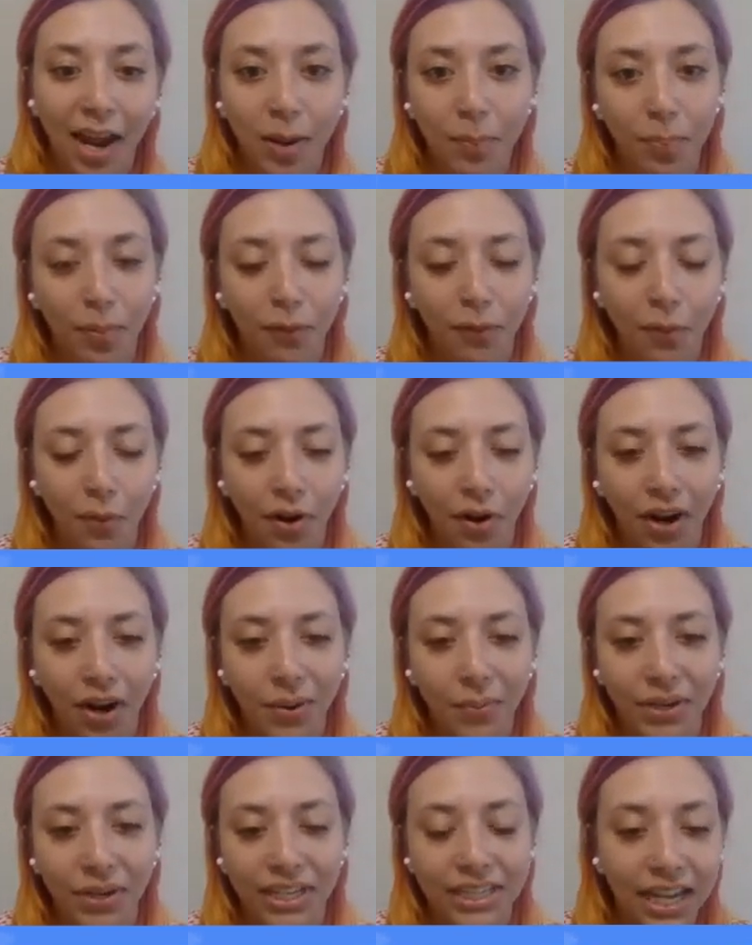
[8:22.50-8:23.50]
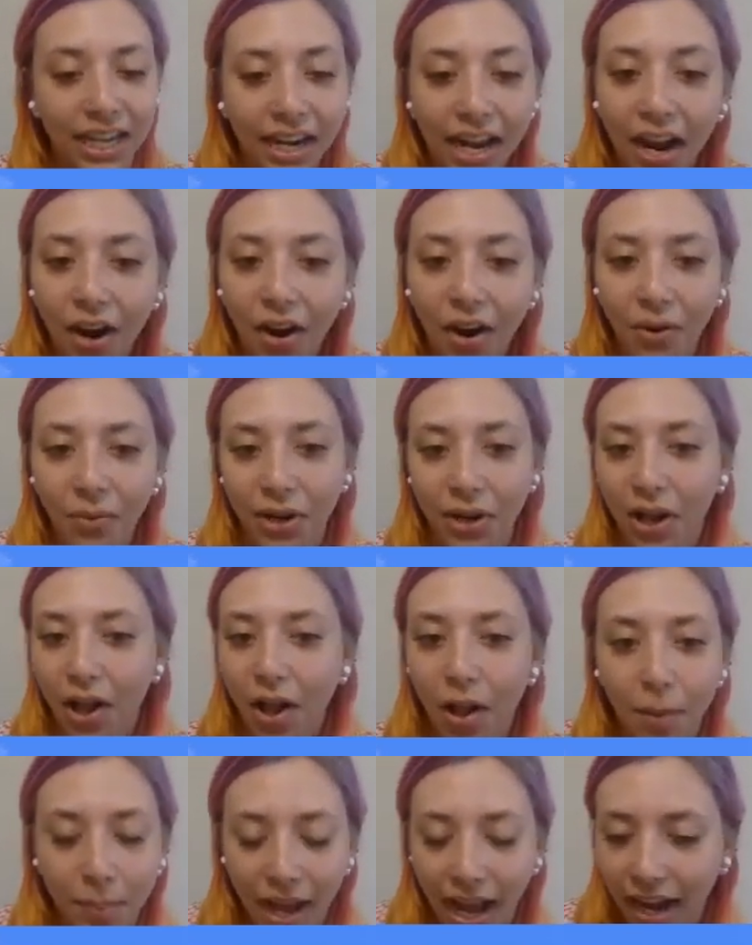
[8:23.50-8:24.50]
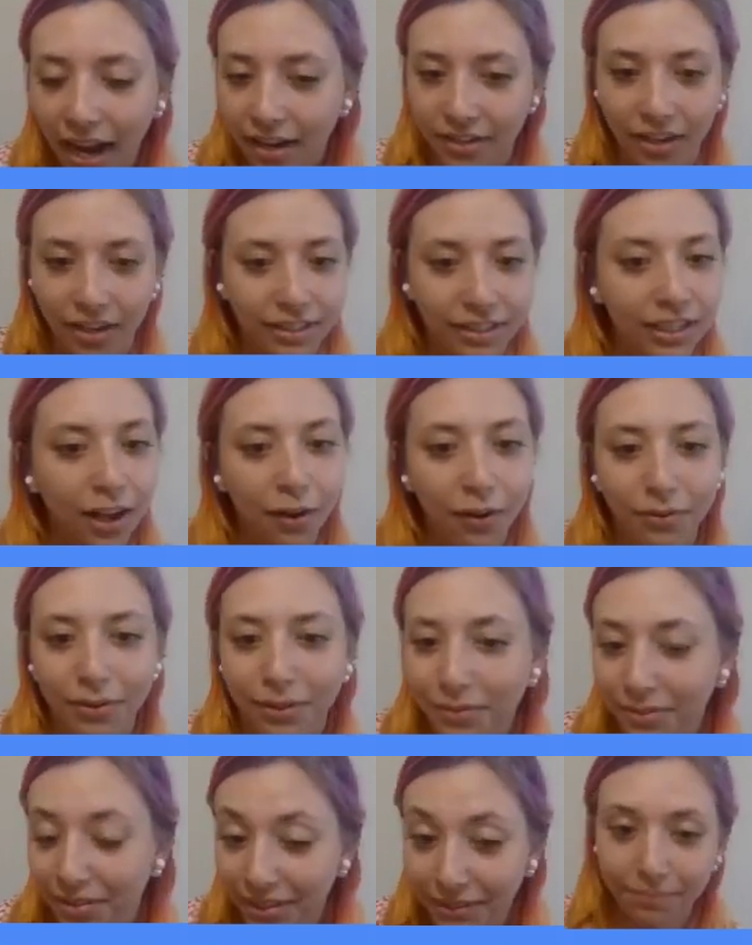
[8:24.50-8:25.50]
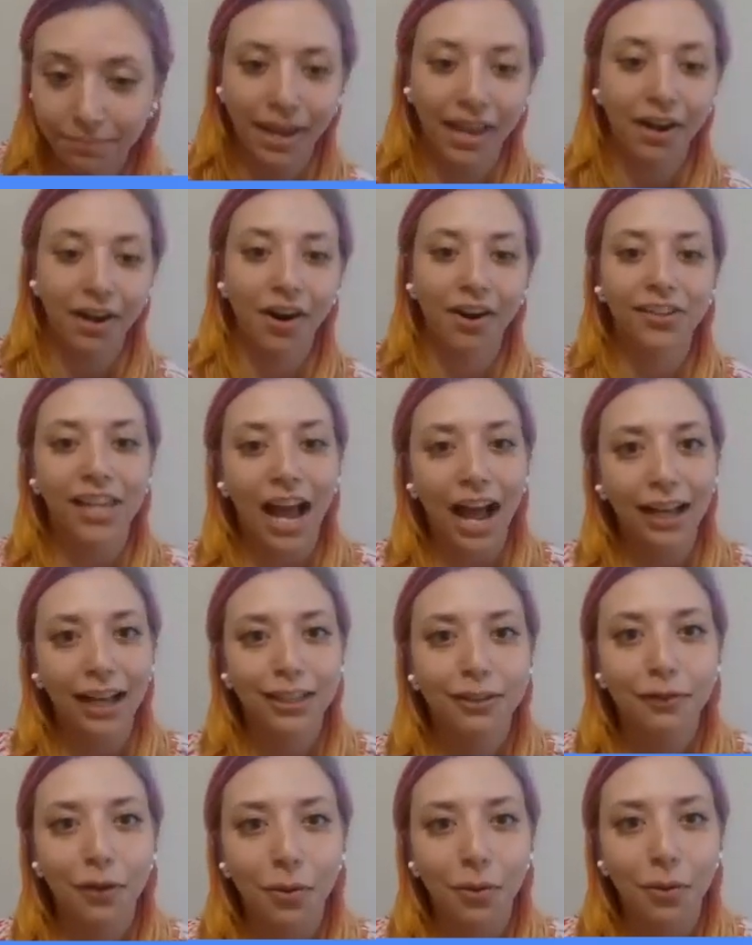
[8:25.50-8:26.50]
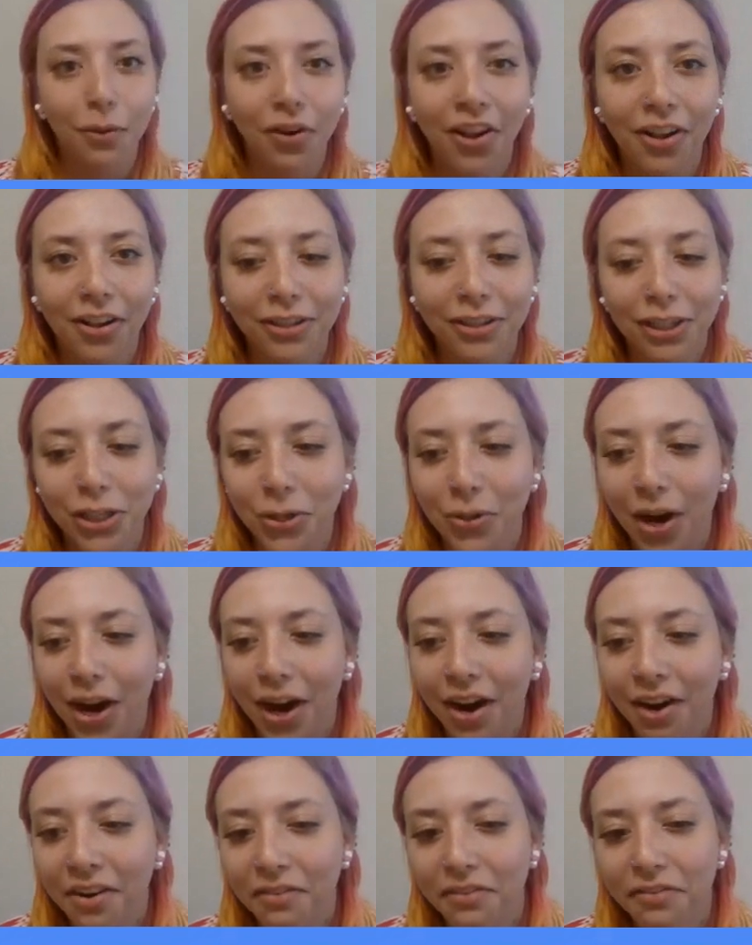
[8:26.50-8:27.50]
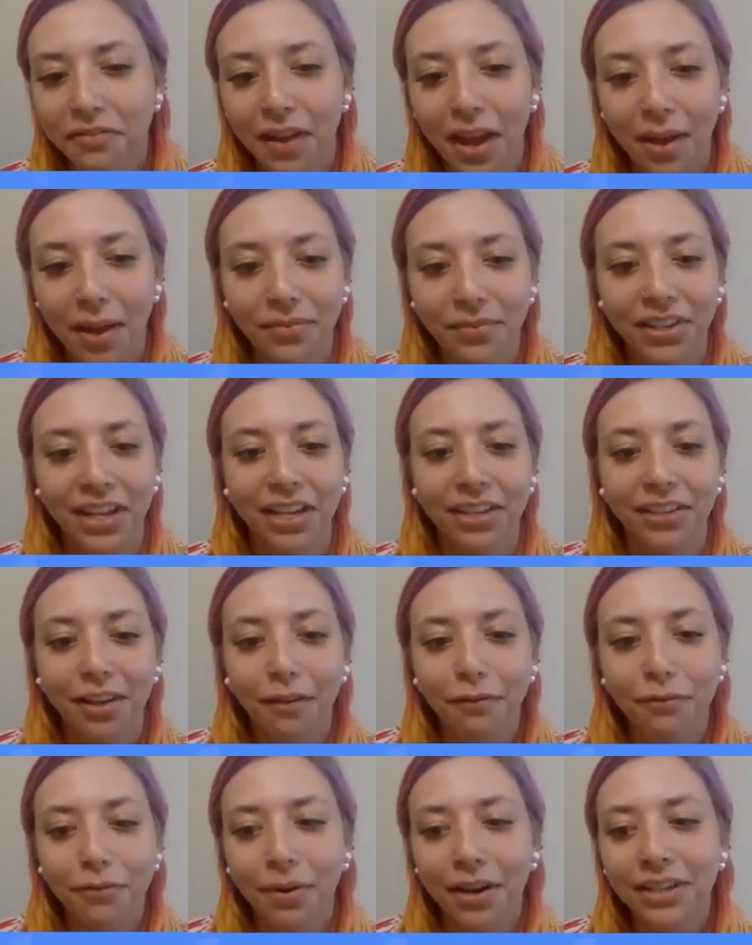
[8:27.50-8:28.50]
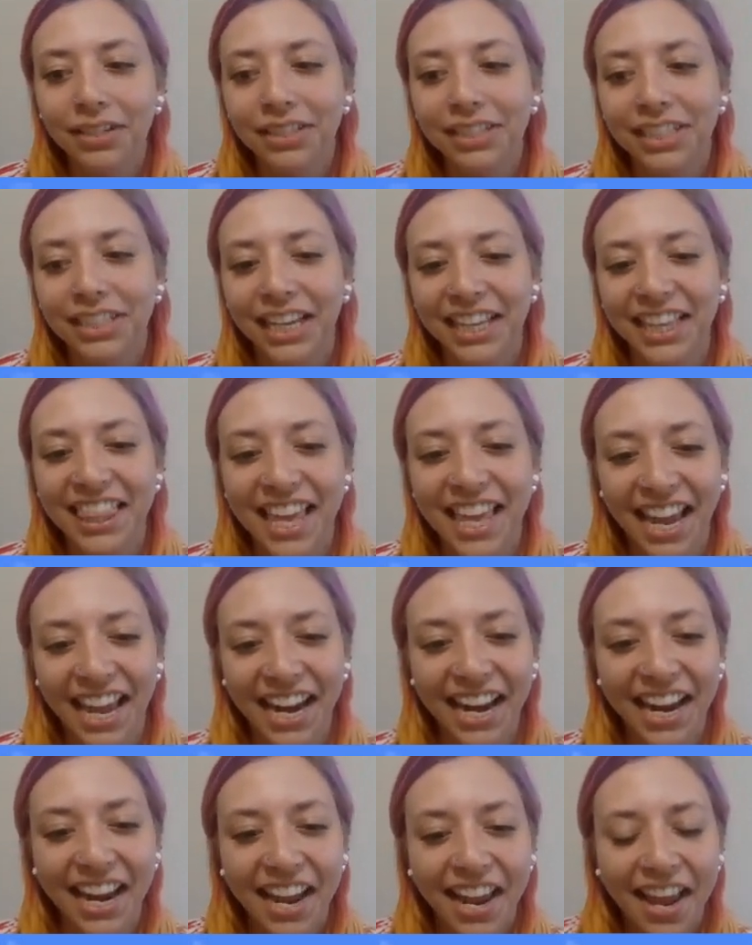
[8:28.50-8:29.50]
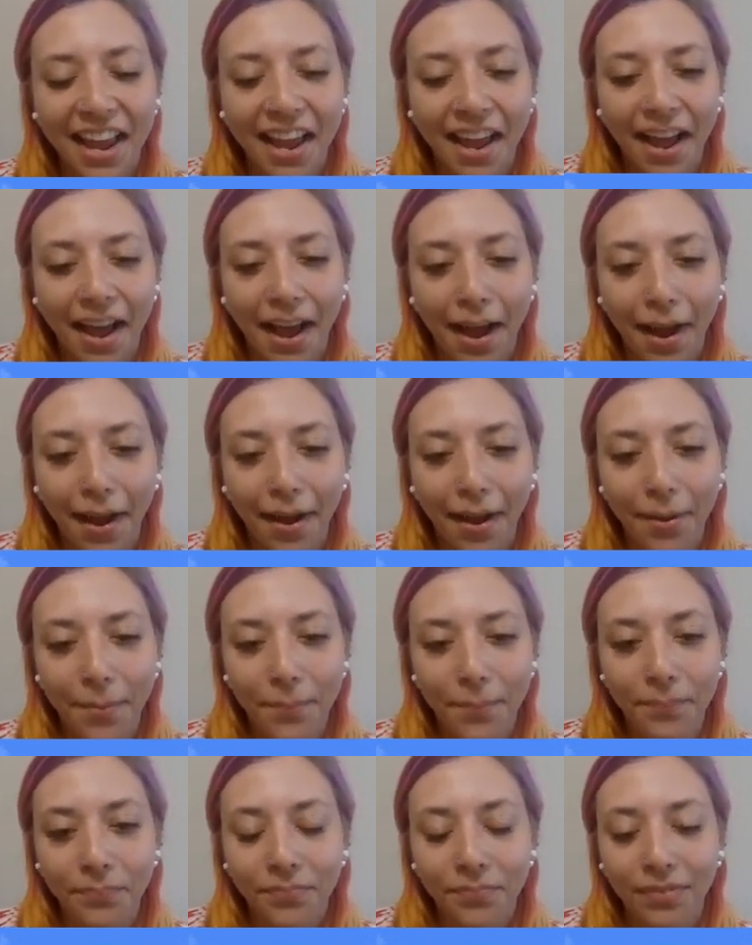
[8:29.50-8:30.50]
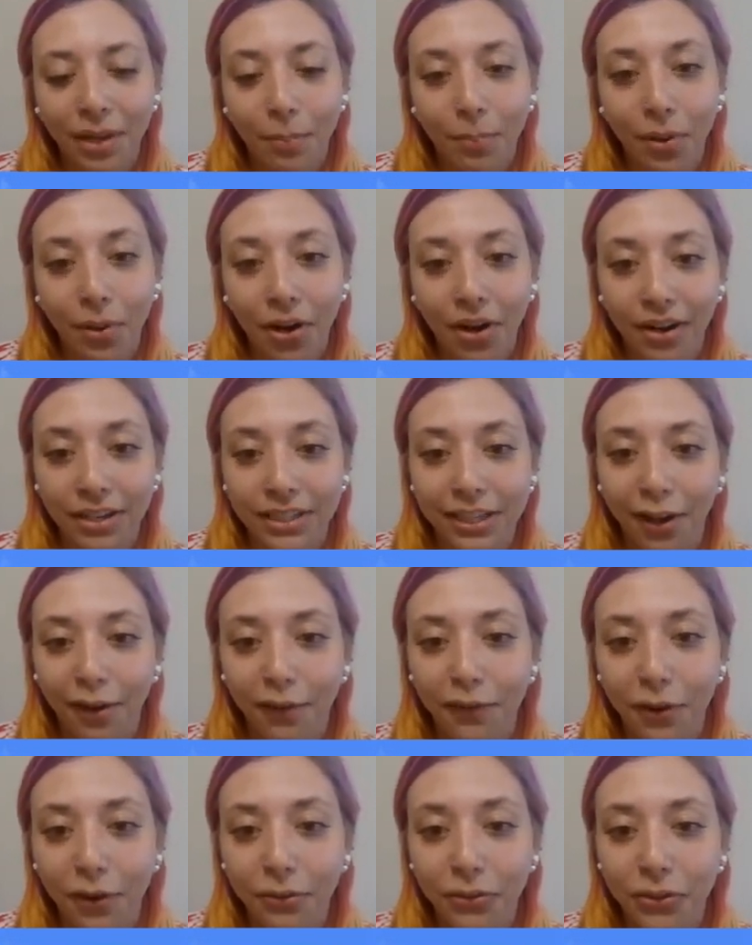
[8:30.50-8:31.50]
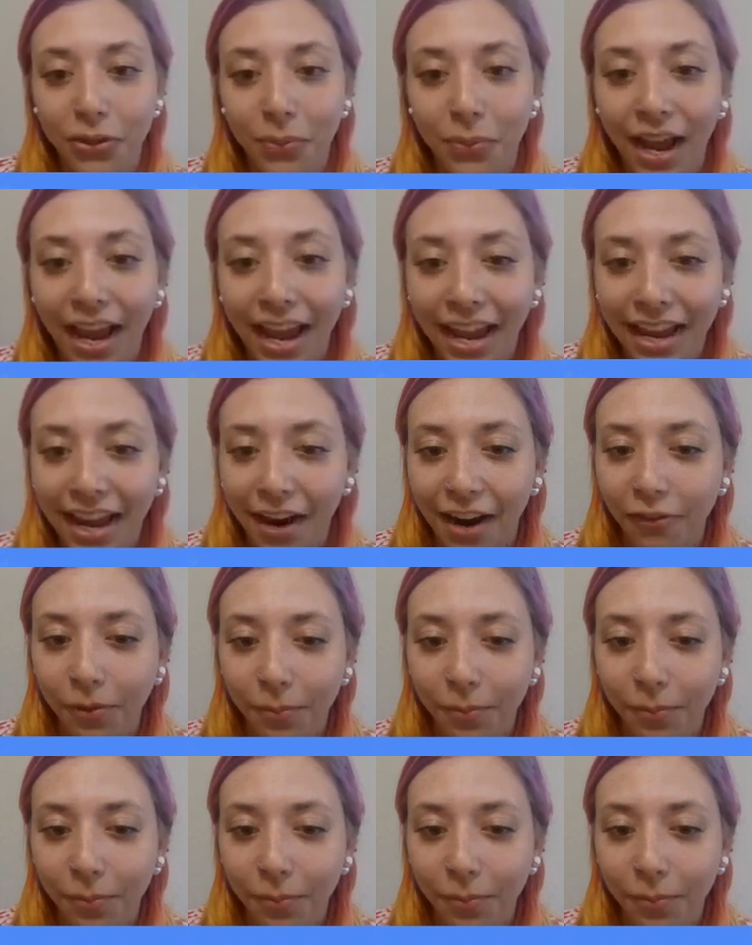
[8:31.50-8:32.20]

the night before we set out, we all packed ourselves, made our last phone calls to our family and loved ones, and then put our cell phones away.